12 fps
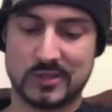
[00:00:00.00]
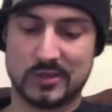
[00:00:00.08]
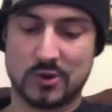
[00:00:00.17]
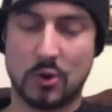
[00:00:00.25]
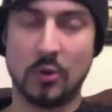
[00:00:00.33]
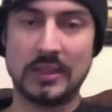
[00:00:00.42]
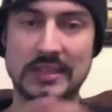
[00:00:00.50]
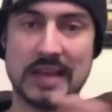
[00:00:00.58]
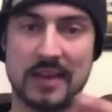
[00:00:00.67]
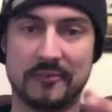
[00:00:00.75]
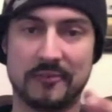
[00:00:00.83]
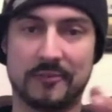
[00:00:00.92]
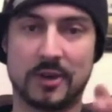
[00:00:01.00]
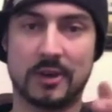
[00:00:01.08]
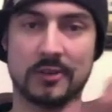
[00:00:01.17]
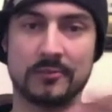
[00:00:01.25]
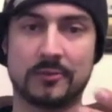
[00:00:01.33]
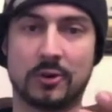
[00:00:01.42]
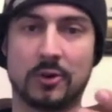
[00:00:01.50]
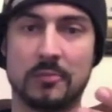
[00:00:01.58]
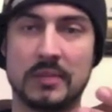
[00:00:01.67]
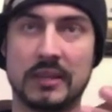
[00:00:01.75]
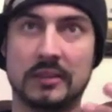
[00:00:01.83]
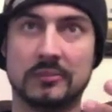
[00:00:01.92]
only downfall for
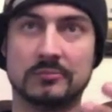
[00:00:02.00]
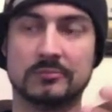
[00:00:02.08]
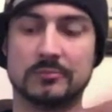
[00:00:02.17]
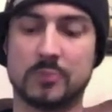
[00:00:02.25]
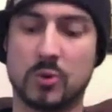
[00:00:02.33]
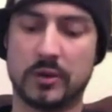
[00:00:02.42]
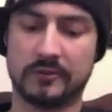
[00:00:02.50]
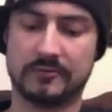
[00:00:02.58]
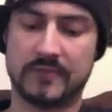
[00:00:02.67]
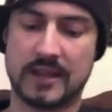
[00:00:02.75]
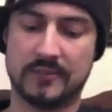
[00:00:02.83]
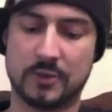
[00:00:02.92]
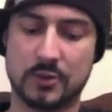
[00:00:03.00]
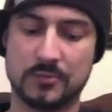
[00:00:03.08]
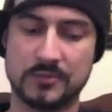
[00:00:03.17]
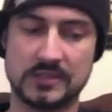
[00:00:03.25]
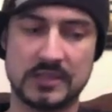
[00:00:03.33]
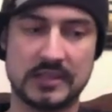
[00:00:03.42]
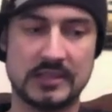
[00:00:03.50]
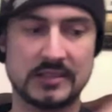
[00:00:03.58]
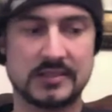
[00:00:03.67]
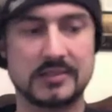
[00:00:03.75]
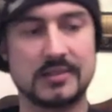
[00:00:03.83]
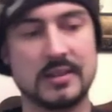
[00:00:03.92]
being 0.5 ohms
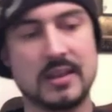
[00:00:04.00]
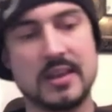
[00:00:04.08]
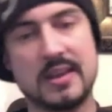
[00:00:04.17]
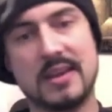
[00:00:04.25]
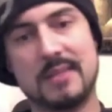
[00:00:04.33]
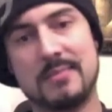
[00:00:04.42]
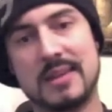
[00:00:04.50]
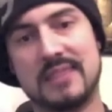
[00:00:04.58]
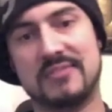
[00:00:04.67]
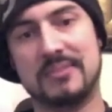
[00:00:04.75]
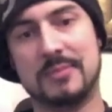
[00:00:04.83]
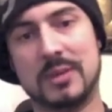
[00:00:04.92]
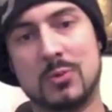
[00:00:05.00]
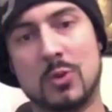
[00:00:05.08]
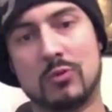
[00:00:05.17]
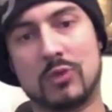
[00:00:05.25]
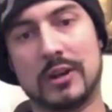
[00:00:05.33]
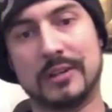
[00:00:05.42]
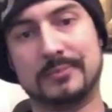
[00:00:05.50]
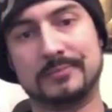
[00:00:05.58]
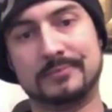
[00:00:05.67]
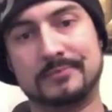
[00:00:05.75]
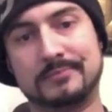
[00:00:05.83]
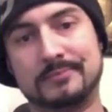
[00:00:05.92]
is my MVP won't run it.
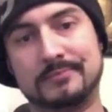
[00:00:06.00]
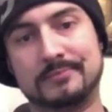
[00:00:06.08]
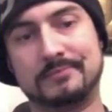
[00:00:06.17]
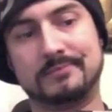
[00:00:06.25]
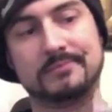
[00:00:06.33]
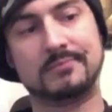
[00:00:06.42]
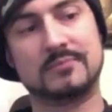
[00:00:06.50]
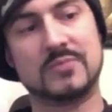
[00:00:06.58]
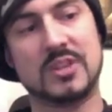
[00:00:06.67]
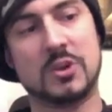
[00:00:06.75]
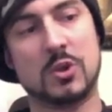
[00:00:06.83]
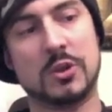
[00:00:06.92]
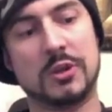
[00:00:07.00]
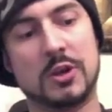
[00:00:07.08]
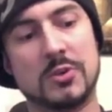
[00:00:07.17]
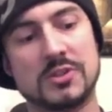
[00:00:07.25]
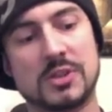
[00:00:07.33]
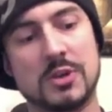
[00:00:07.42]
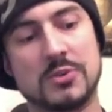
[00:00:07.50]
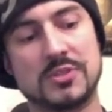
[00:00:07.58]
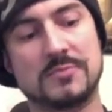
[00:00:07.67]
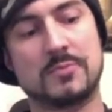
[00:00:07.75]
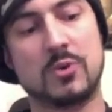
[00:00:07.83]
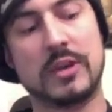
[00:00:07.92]
It'll only go as low
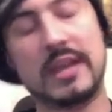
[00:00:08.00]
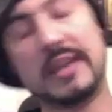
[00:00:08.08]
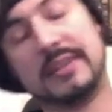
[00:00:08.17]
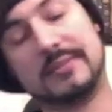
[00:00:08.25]
as 0.8.